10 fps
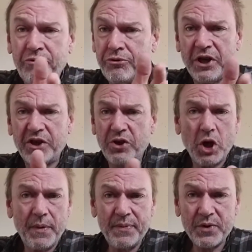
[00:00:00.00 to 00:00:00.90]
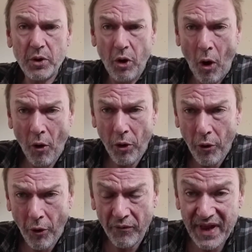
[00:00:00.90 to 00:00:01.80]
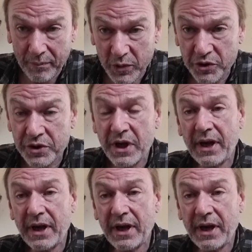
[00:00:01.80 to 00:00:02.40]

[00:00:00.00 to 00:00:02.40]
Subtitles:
just in terms of numbers.